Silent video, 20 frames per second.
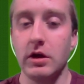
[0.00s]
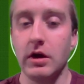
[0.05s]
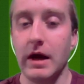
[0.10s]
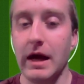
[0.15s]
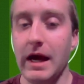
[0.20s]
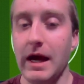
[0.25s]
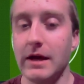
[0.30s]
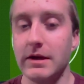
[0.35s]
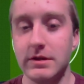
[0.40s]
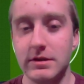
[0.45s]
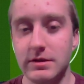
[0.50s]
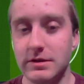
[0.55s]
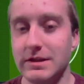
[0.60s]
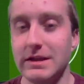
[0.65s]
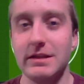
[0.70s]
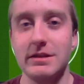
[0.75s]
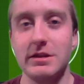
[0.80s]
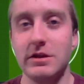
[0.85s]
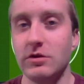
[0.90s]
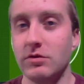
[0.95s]
And
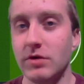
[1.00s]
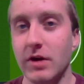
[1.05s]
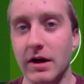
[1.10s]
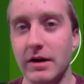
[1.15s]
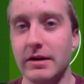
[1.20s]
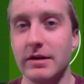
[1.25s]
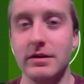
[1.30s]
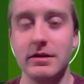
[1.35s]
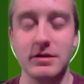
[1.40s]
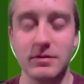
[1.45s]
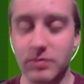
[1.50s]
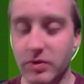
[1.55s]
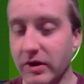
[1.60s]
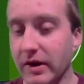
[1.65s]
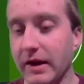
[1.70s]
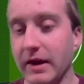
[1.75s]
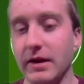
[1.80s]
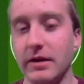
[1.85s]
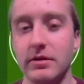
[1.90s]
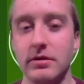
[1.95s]
DC United is
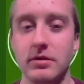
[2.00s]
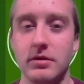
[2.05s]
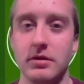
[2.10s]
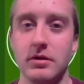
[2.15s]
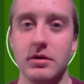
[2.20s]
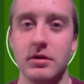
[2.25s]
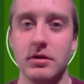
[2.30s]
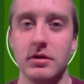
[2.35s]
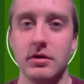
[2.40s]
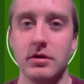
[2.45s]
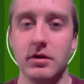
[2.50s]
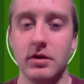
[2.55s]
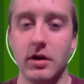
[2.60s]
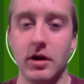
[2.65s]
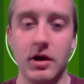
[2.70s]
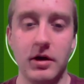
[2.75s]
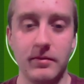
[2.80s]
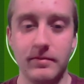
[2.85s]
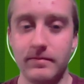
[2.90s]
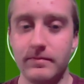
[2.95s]
playing
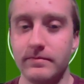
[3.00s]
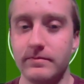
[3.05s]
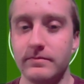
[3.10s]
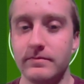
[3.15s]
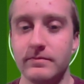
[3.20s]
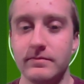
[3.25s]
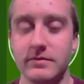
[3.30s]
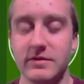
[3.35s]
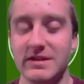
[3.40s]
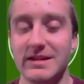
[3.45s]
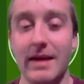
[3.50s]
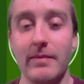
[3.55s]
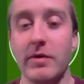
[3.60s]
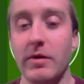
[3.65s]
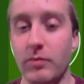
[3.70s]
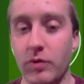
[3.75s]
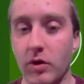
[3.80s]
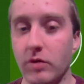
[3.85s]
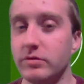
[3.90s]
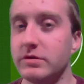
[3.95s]
a semi
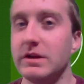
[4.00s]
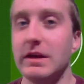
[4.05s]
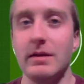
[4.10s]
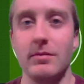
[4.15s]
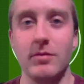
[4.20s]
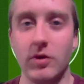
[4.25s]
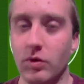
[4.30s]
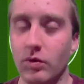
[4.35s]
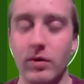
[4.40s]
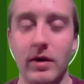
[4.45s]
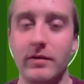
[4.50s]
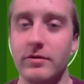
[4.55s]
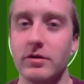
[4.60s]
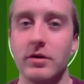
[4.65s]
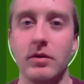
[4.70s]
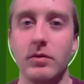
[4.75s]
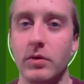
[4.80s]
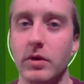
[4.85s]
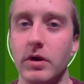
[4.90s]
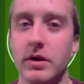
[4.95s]
pro team or whoever
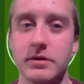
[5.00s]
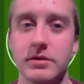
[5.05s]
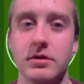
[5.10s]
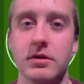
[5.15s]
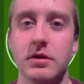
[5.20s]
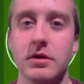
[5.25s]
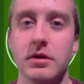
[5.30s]
it was.